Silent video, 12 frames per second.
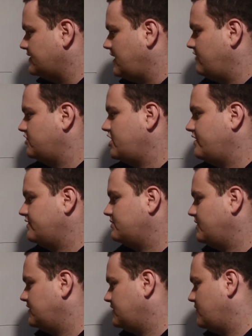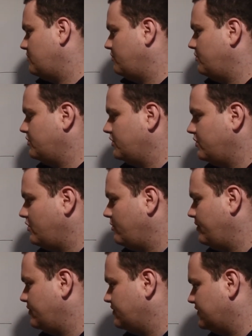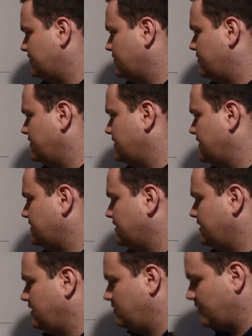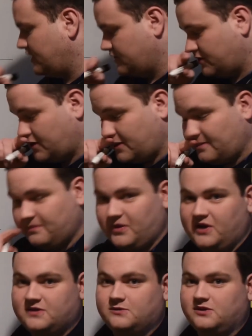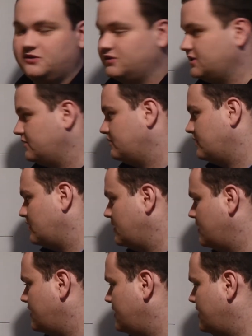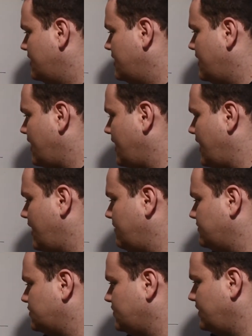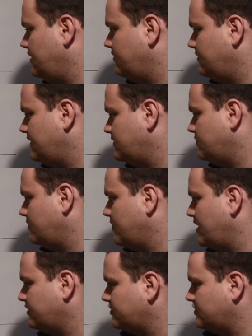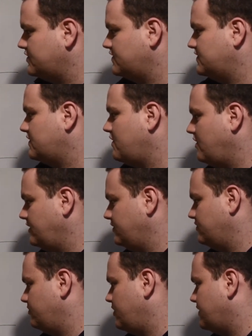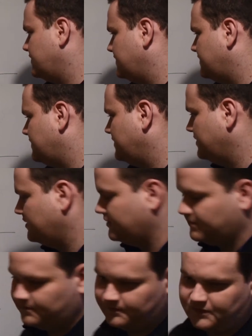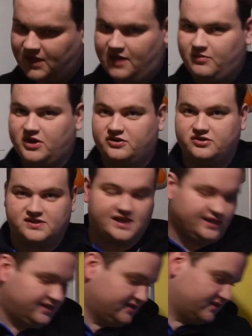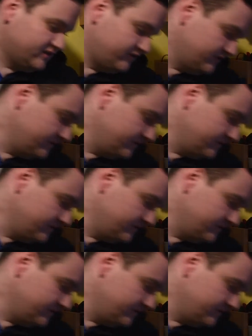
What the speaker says: say if Jarvis went down, we wouldn't know about it, so it's less likely the Bender box will go down. So this one monitors all the other boxes and monitors health and